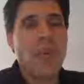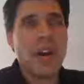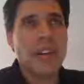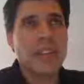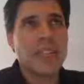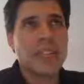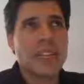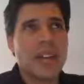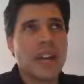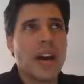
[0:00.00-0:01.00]
was,
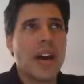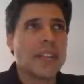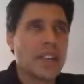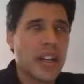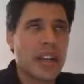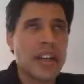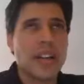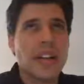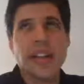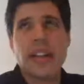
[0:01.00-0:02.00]
I
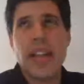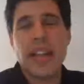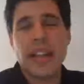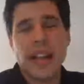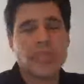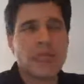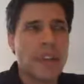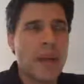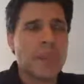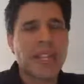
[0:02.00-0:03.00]
stuttered, and I
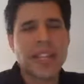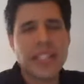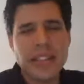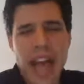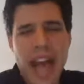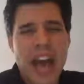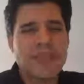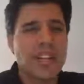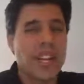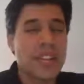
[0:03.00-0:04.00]
screwed up, and the kids
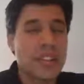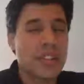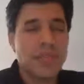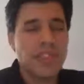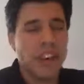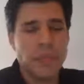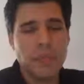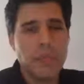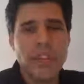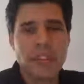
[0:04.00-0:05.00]
laughed, and I just felt
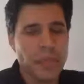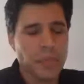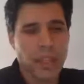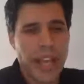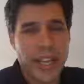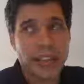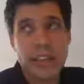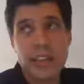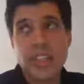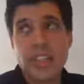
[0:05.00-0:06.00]
miserable. And I
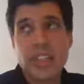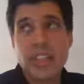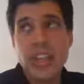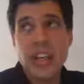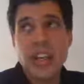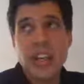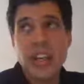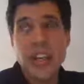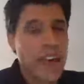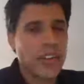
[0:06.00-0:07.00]
learned just
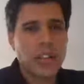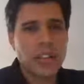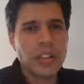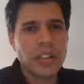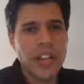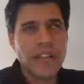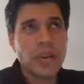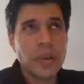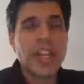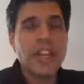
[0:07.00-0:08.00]
never
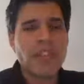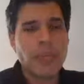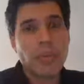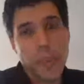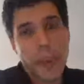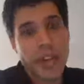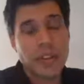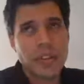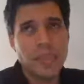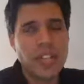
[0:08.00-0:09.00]
read from
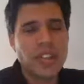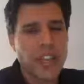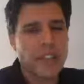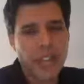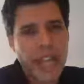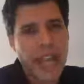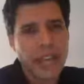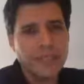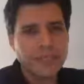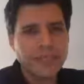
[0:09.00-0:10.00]
prepared speeches ever
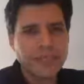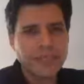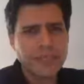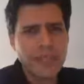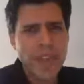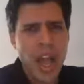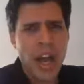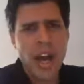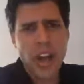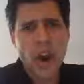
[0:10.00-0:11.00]
again.
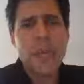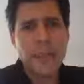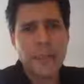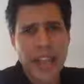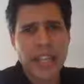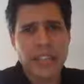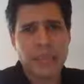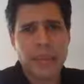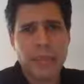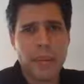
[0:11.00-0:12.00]
A coping
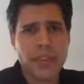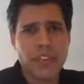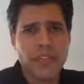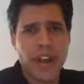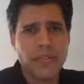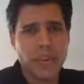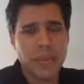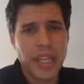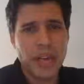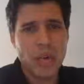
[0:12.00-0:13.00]
mechanism that my mother developed for
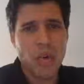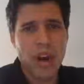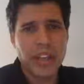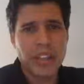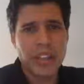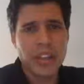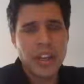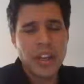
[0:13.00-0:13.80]
me was